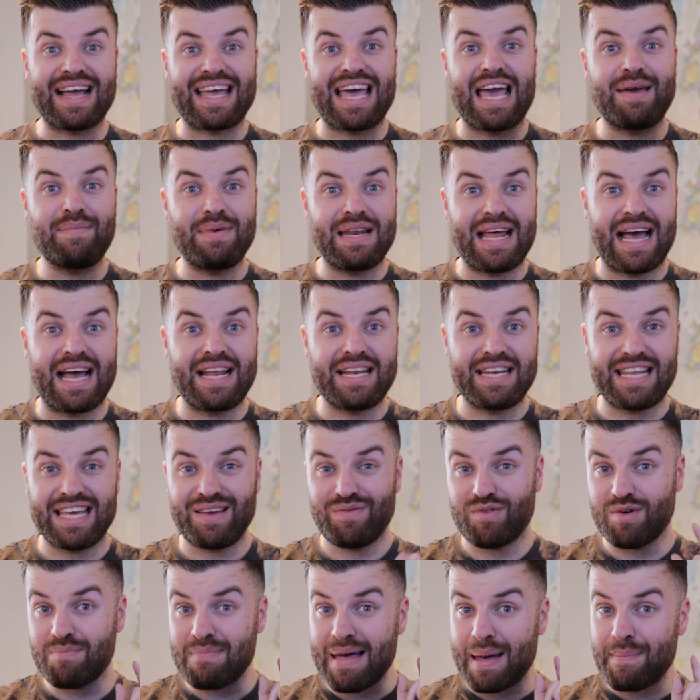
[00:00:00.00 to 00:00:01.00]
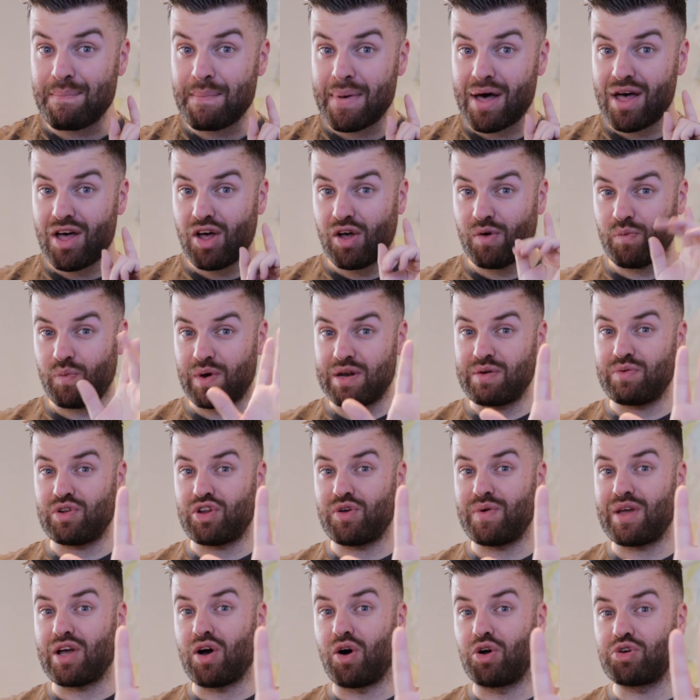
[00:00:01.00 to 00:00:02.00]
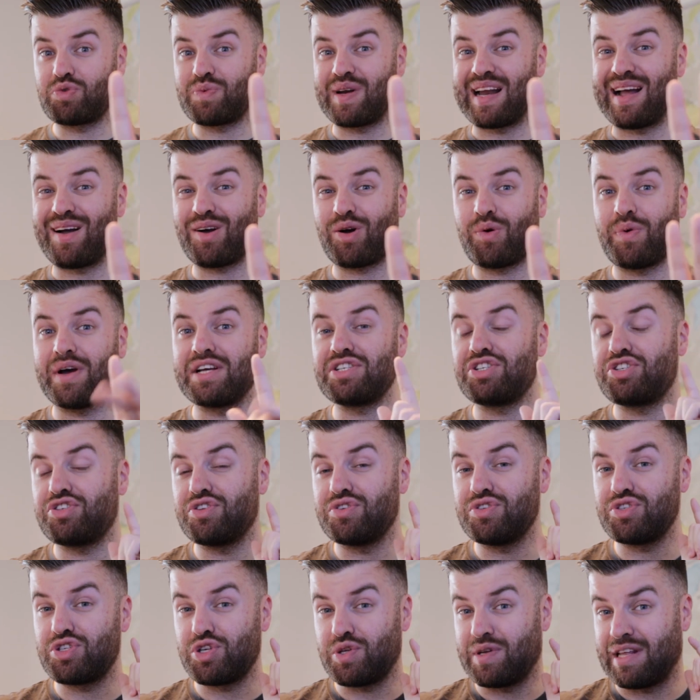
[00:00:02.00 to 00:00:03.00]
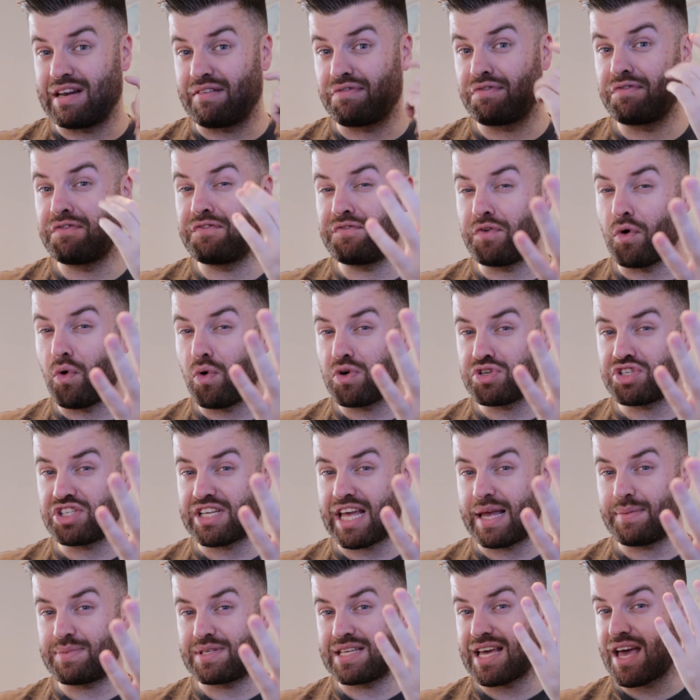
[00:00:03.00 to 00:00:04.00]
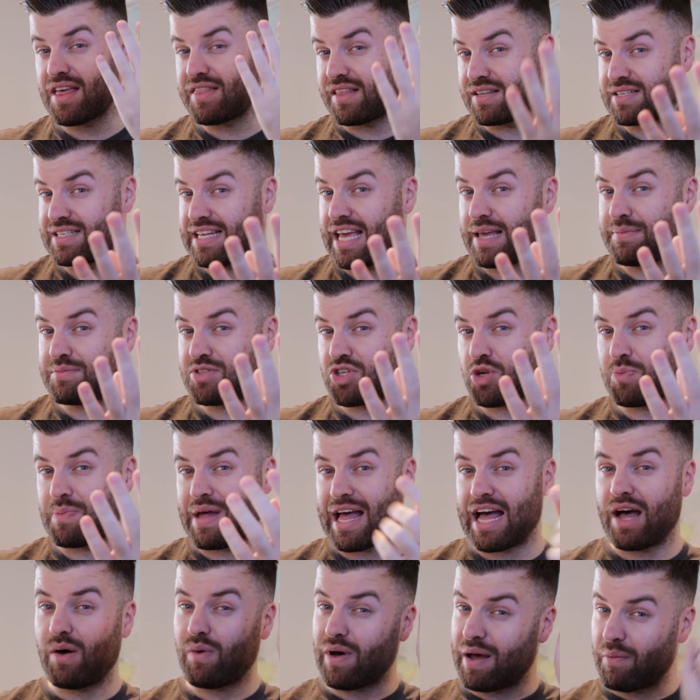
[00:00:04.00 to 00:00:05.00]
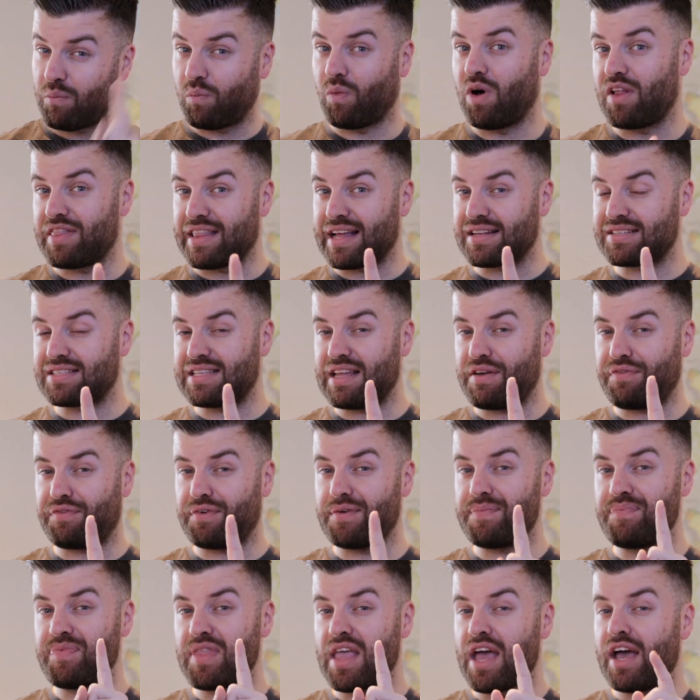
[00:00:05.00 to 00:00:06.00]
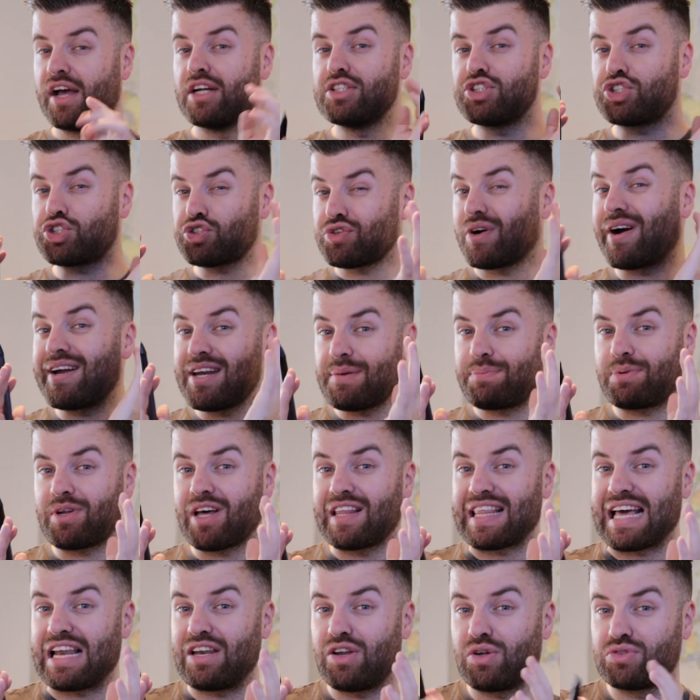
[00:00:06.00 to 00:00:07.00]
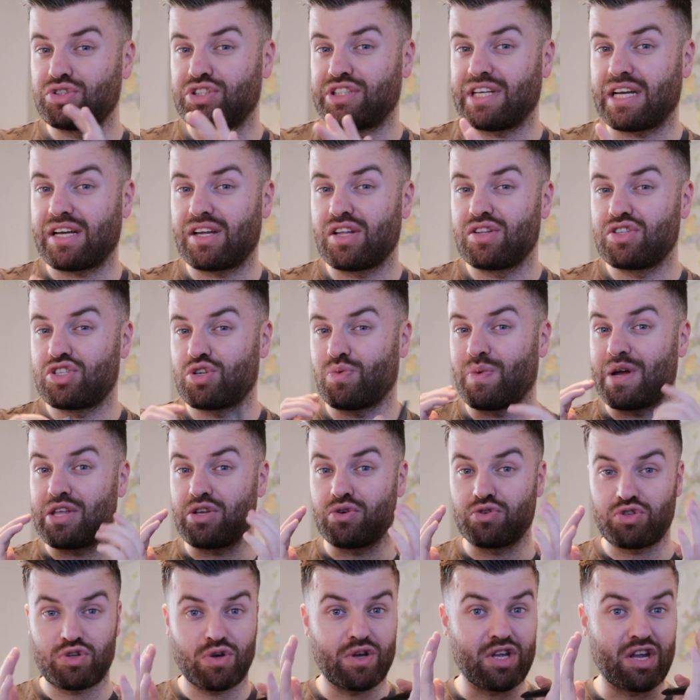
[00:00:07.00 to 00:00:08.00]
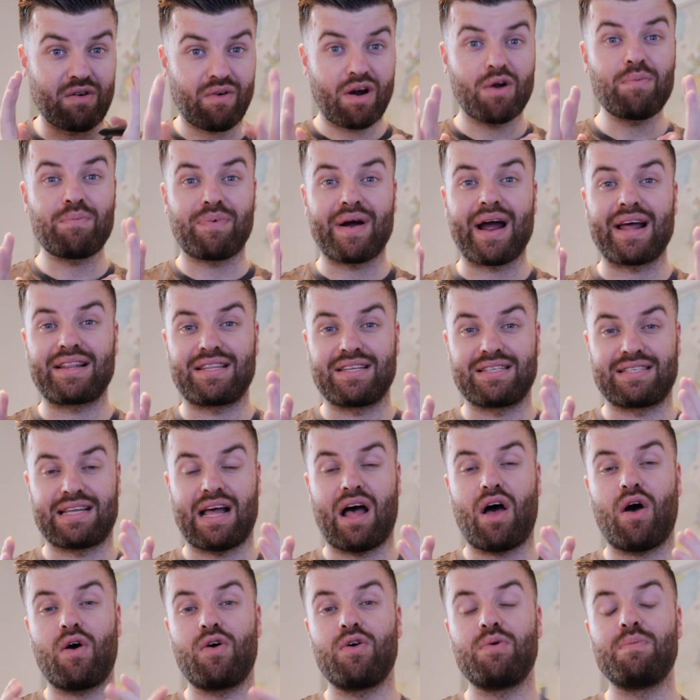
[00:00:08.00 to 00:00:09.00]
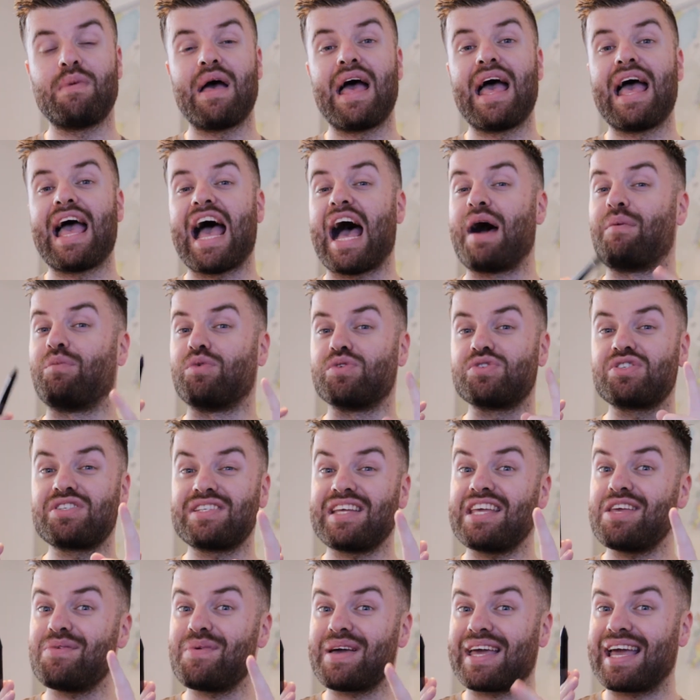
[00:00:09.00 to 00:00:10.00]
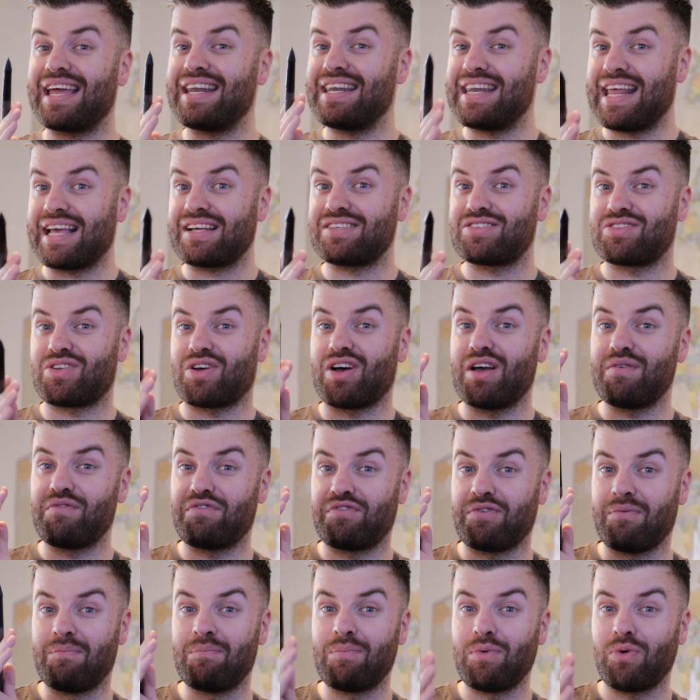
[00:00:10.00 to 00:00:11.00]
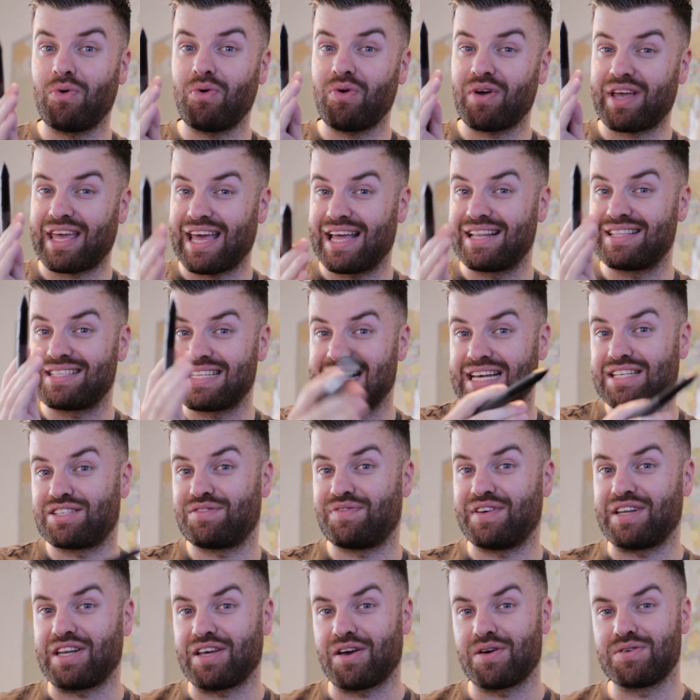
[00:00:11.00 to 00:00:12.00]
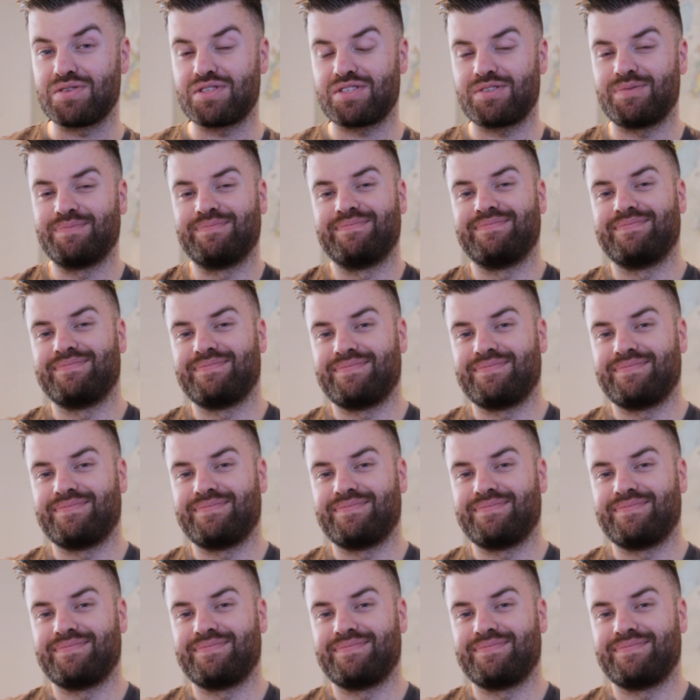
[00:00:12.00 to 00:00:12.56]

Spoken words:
that came in handy. Remember, when doing odd one out questions, you need four shapes that are the same somehow and one that's different. Try and apply that logic to when you're doing your own practice at home, and we'll see you again next time for more Kent test videos.